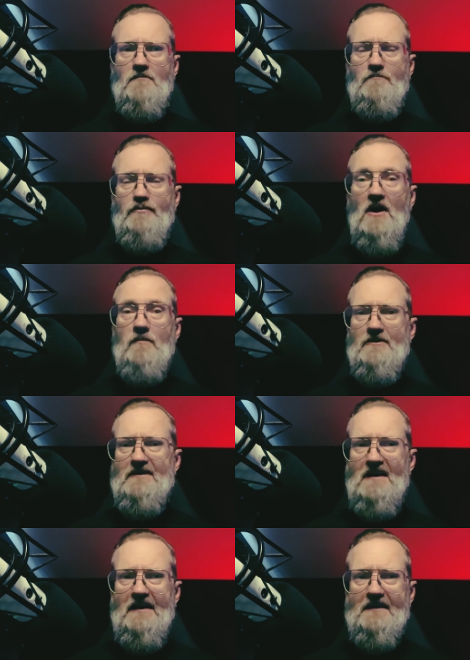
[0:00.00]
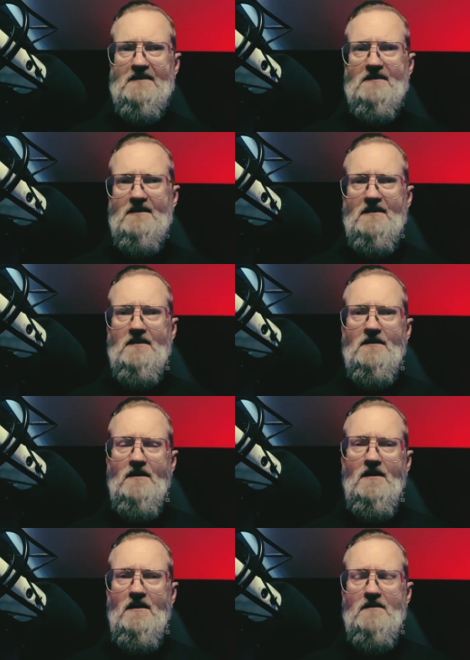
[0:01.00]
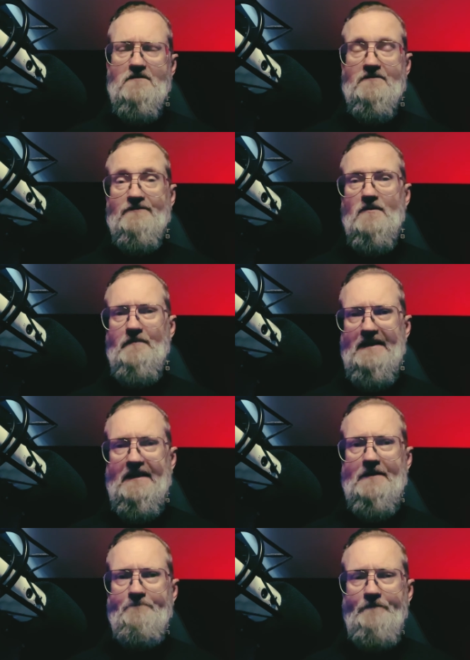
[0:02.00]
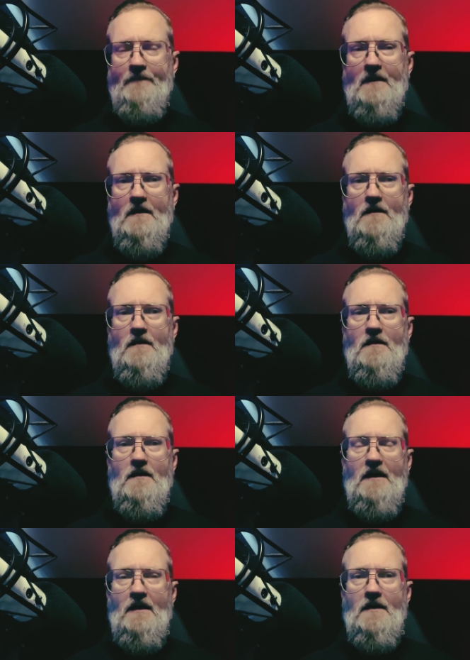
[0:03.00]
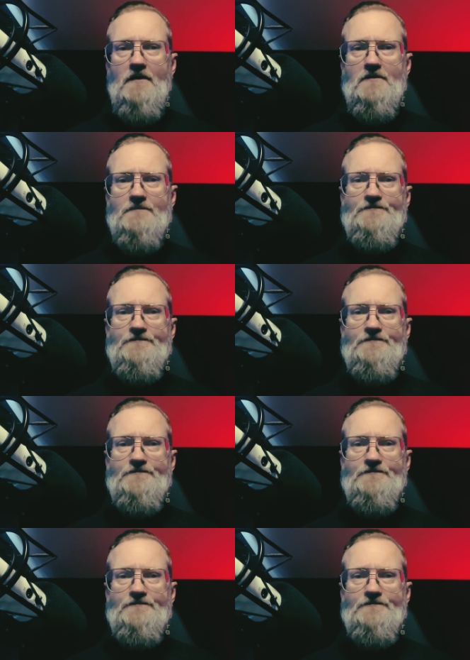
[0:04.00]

proper thing uh, for me. And